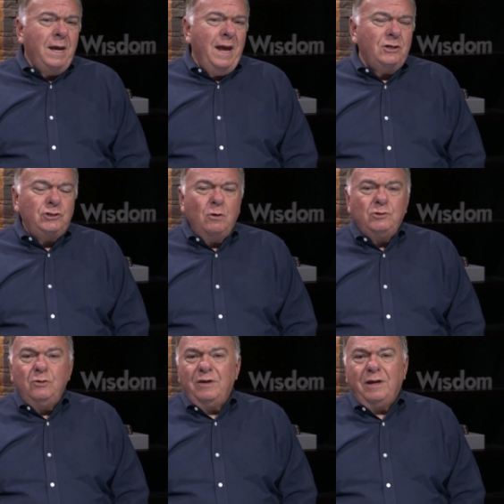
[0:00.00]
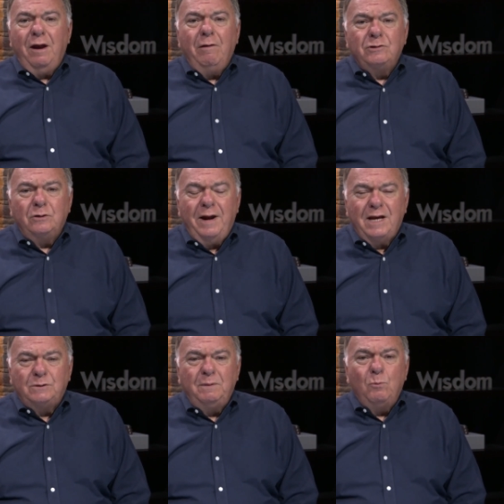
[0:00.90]
and it shows you that character
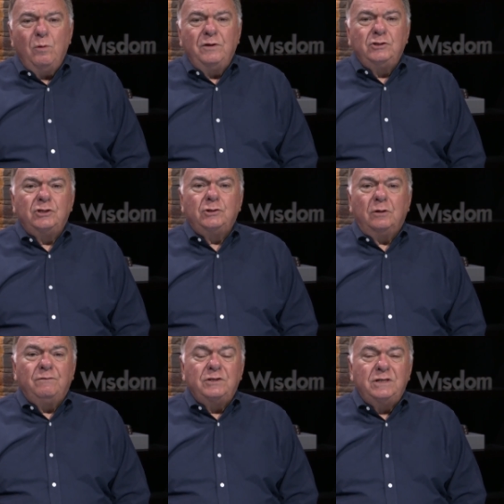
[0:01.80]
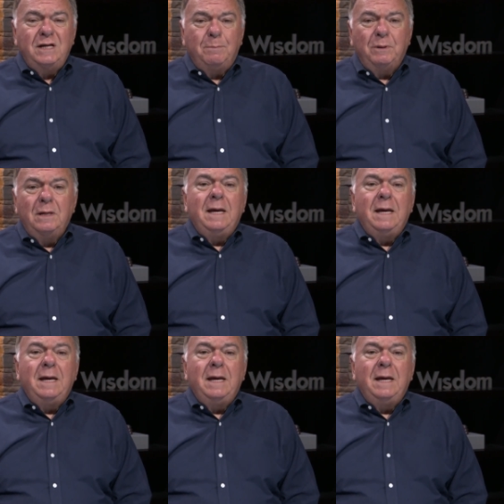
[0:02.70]
has to be more than just surface deep.